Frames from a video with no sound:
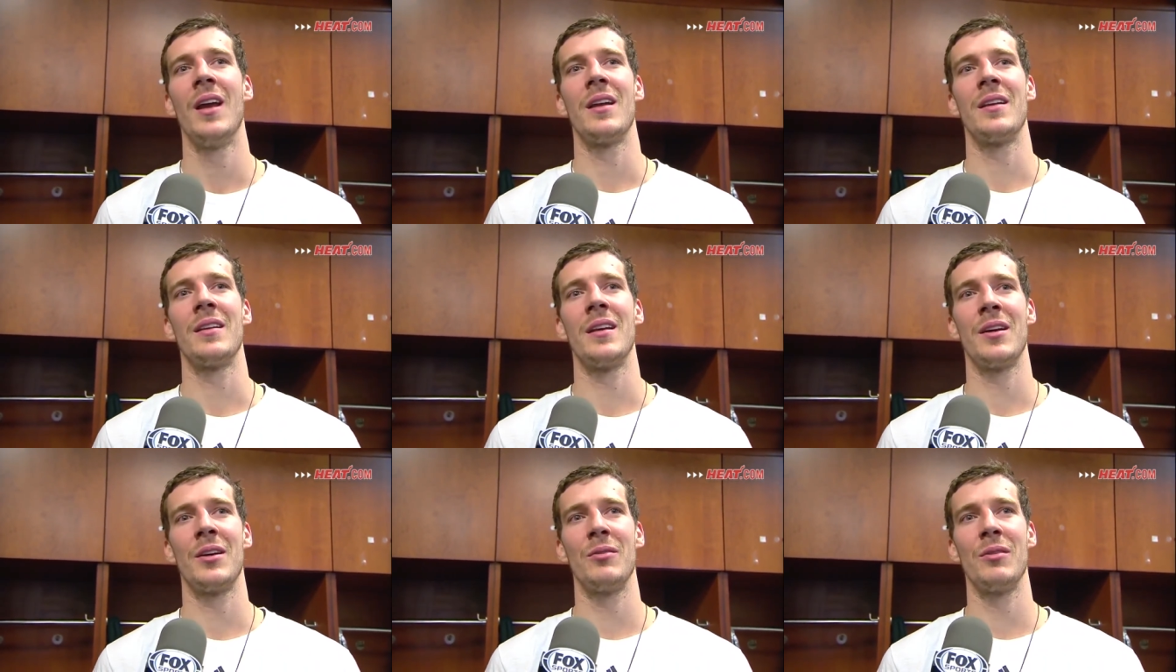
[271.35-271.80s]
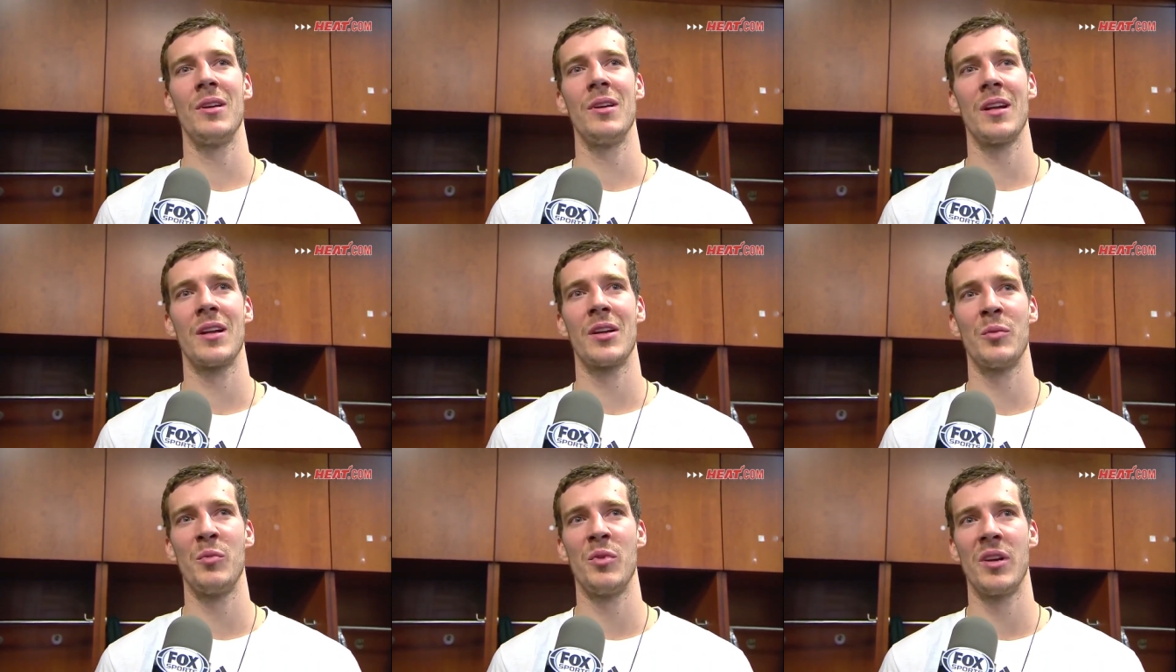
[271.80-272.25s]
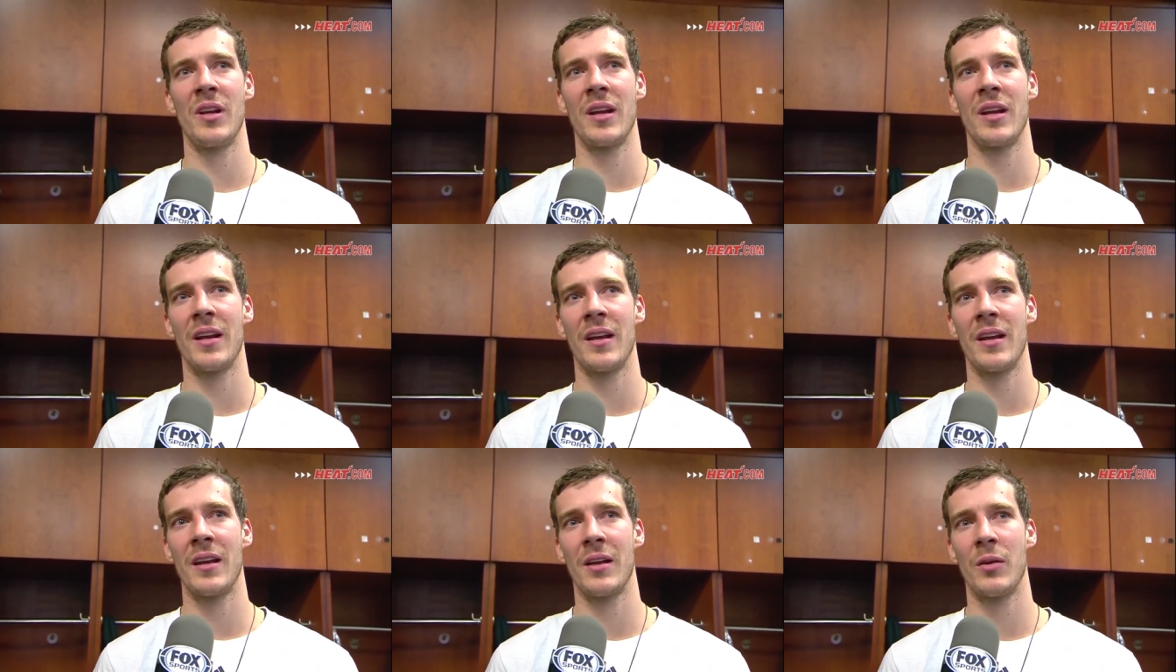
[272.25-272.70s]
they're really
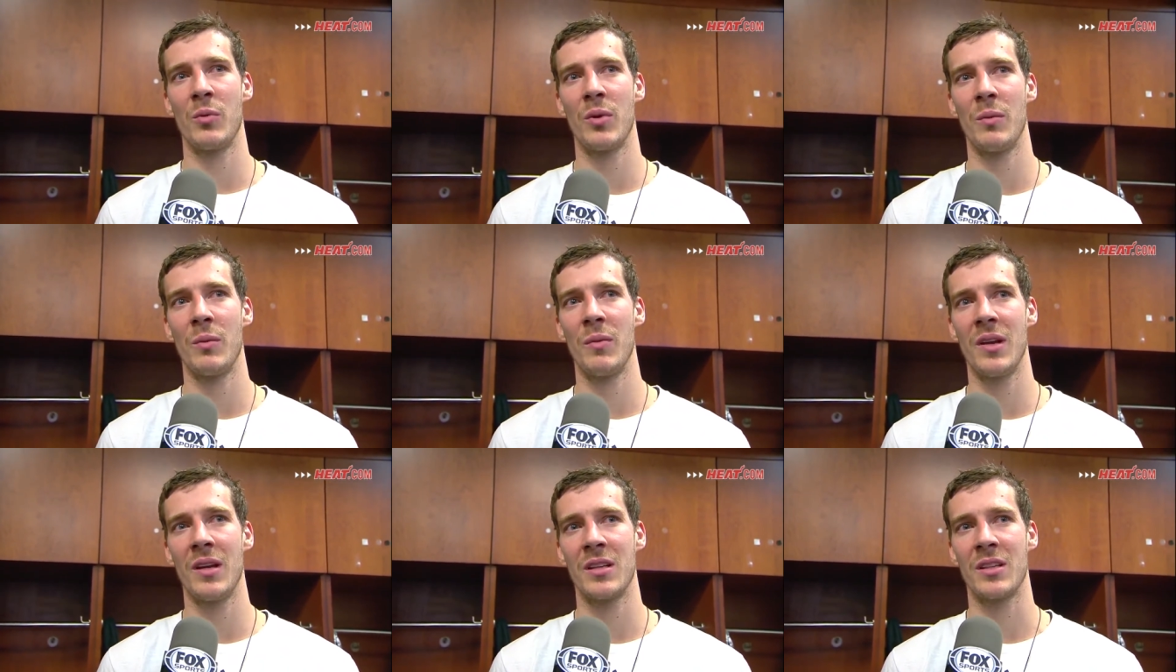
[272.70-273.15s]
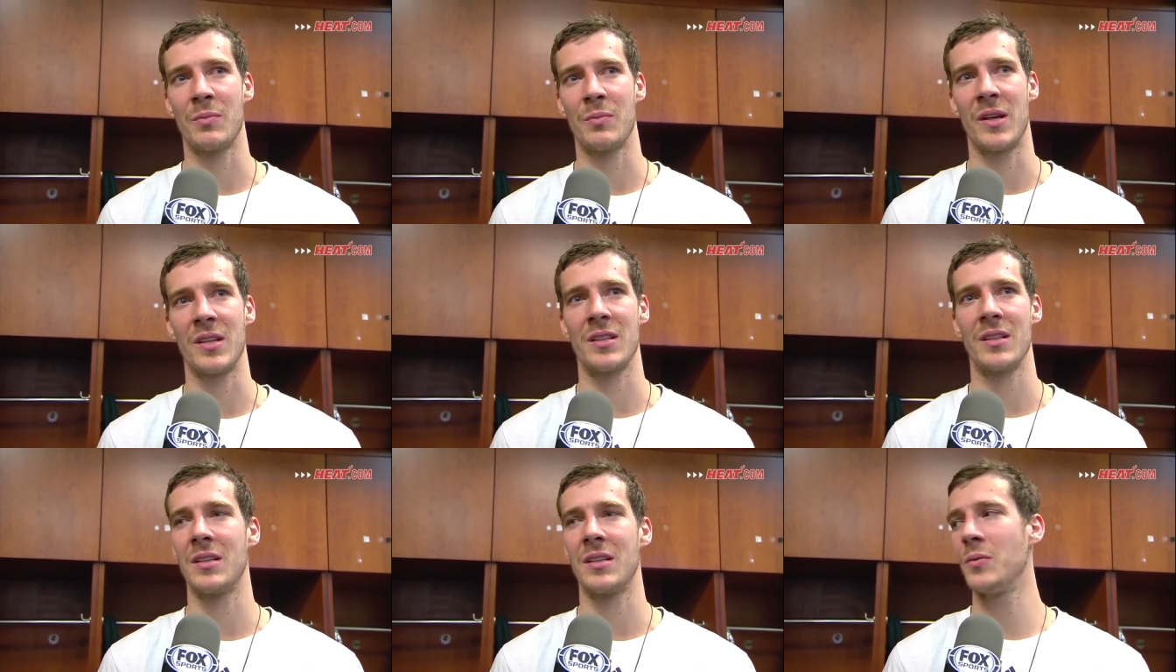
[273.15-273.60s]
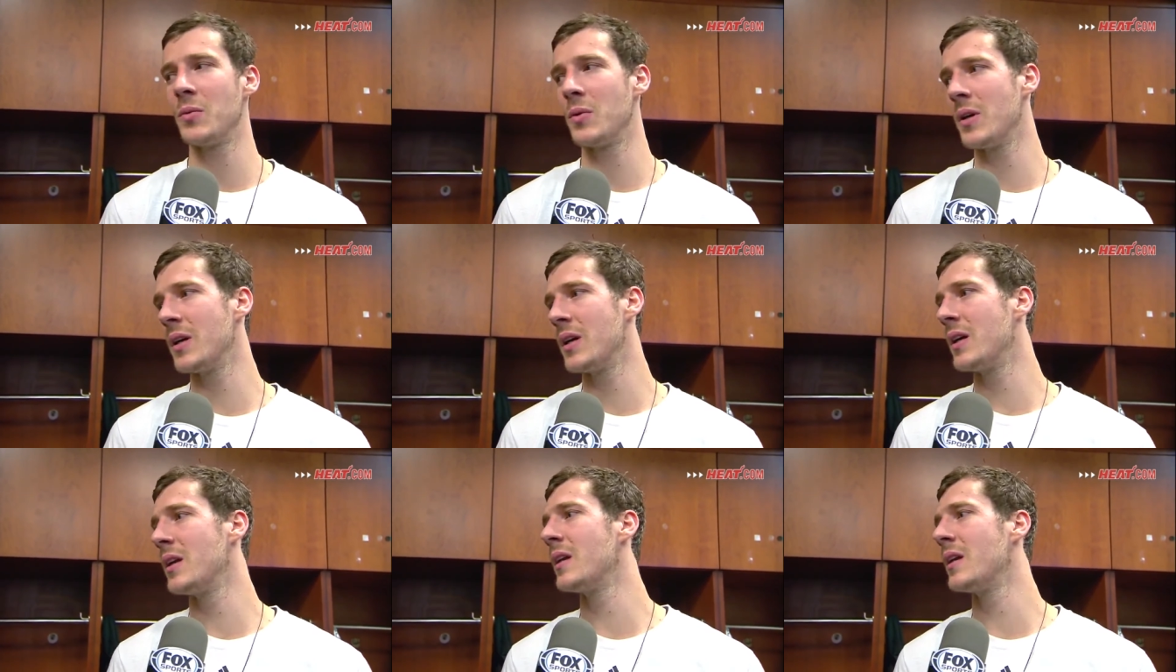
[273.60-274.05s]
communicating with me, especially
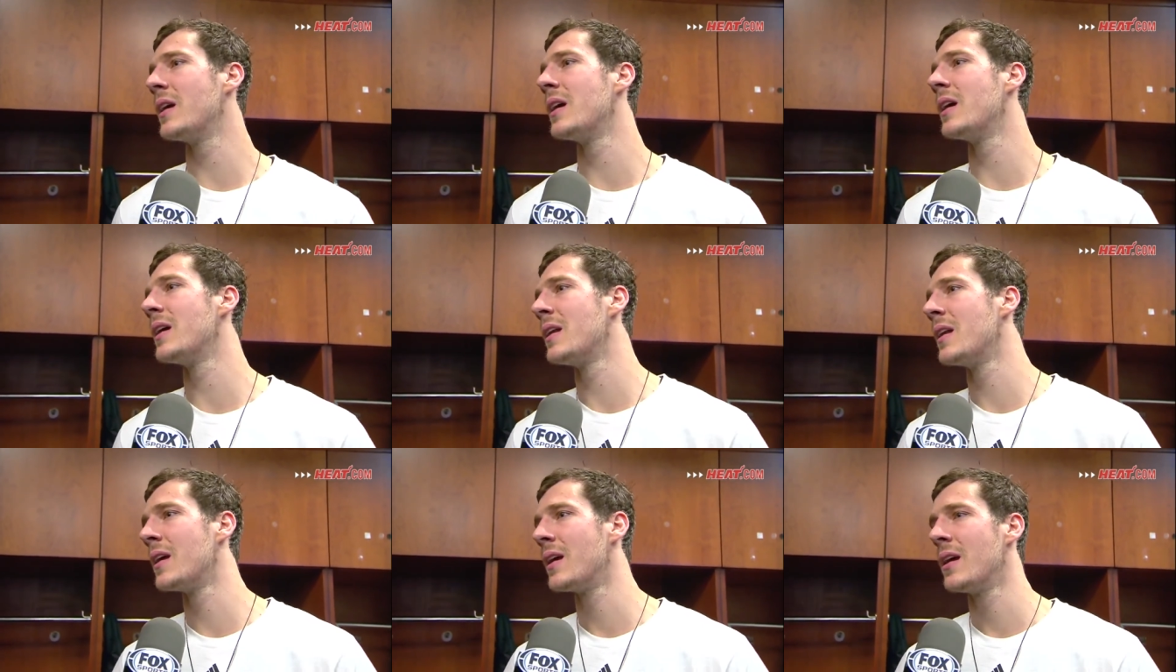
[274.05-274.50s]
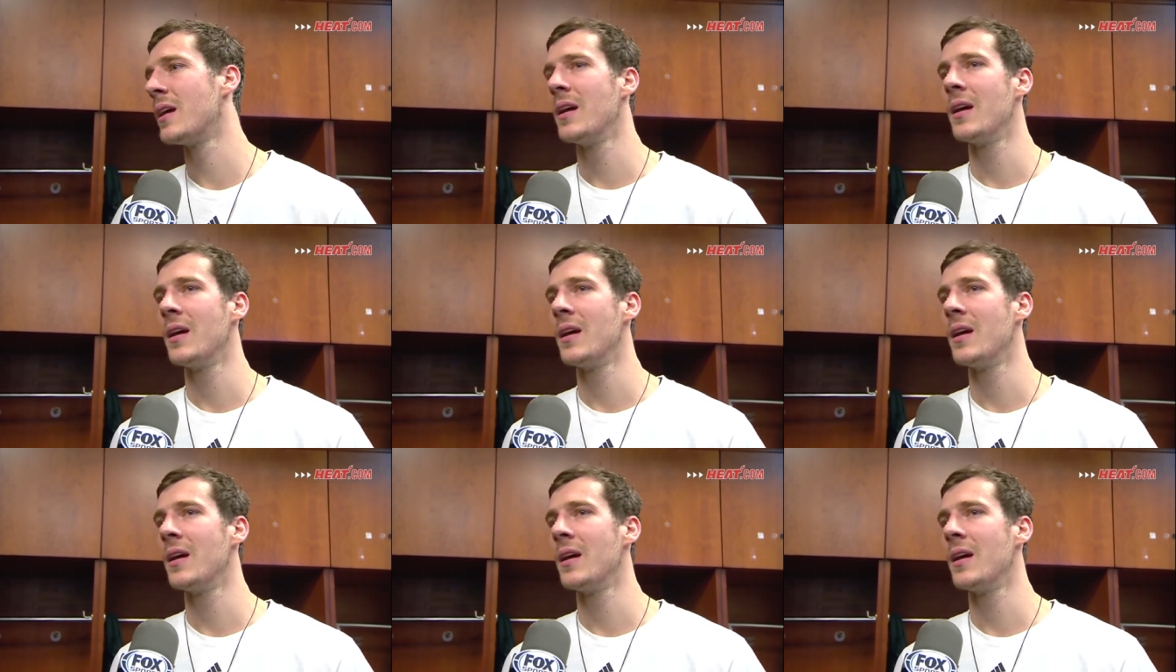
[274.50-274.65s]
Dwyane and